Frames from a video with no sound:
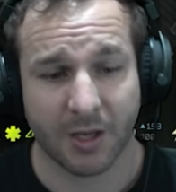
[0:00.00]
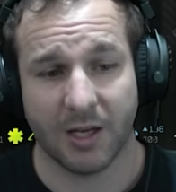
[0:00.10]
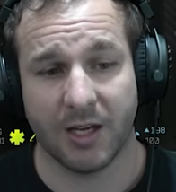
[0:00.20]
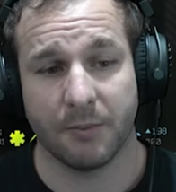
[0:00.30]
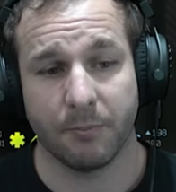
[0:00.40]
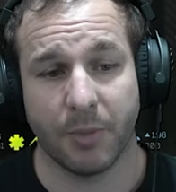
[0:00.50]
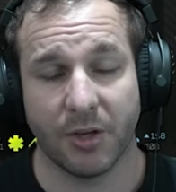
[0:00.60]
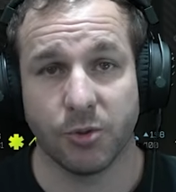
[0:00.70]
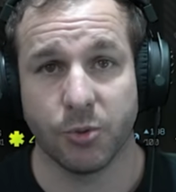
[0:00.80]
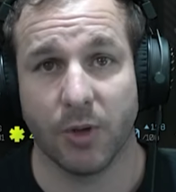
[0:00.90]
but you
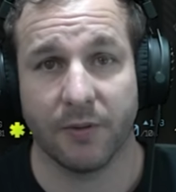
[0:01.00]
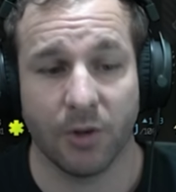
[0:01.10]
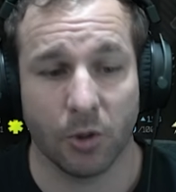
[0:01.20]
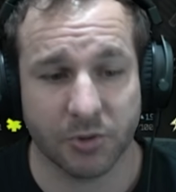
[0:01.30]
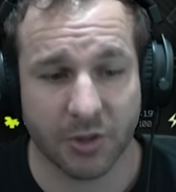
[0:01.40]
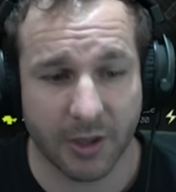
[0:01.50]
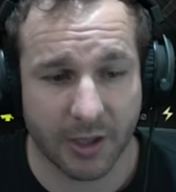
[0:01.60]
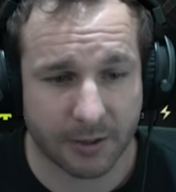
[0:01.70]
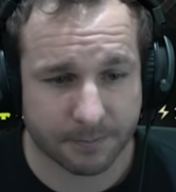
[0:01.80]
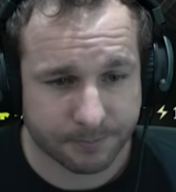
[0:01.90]
do have the option
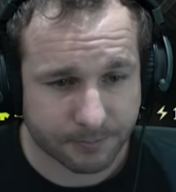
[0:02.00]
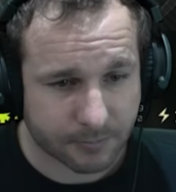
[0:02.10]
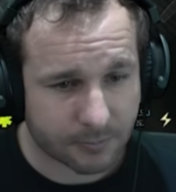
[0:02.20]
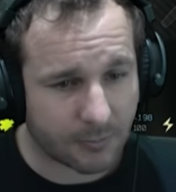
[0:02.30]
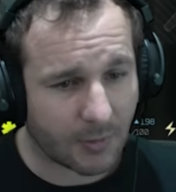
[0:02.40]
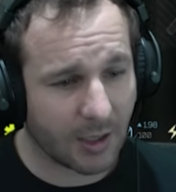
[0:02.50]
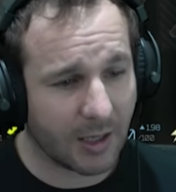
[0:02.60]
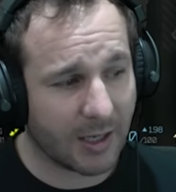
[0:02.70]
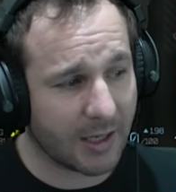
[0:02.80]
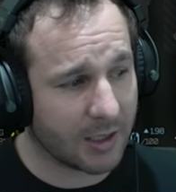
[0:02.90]
there.
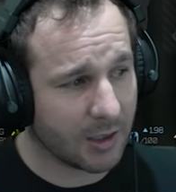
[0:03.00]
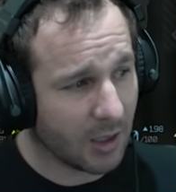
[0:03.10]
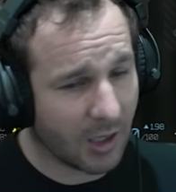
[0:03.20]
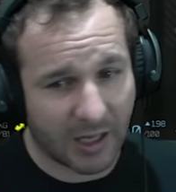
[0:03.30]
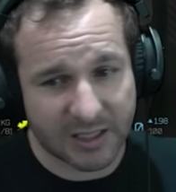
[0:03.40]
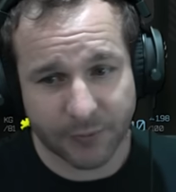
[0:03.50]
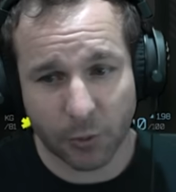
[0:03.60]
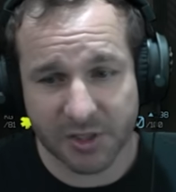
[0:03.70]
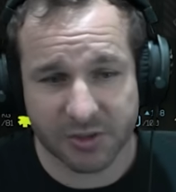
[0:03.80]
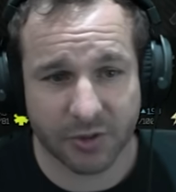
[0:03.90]
As for
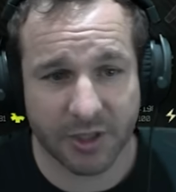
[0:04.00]
this rig,